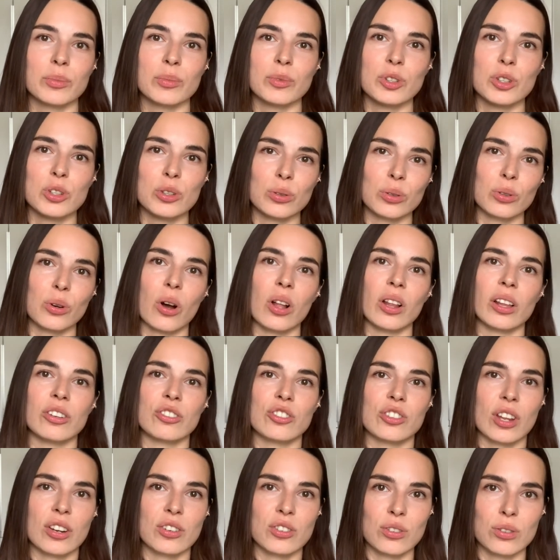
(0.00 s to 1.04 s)
new knowledge
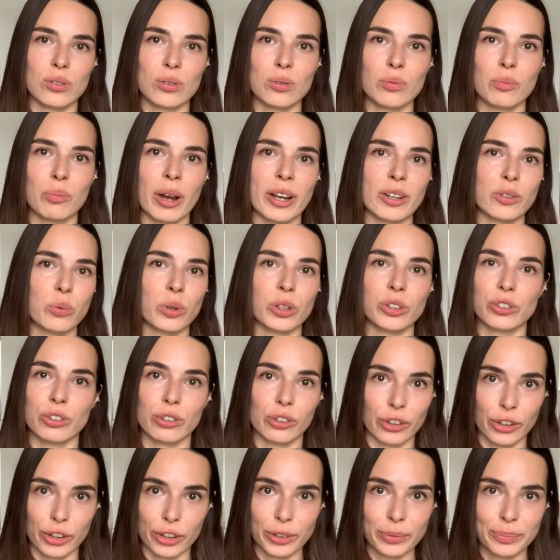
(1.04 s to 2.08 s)
that you might want to
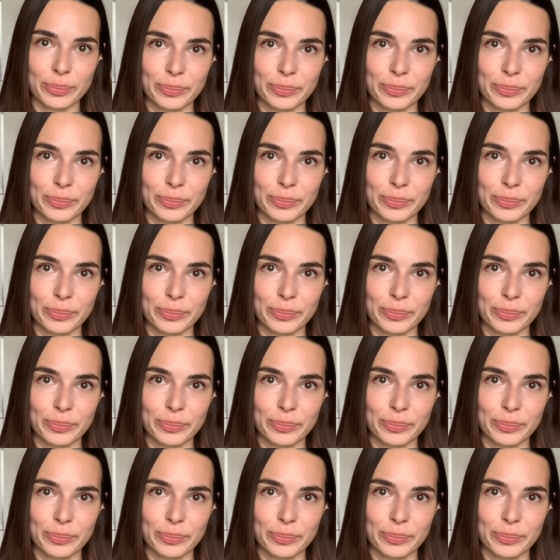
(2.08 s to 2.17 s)
learn.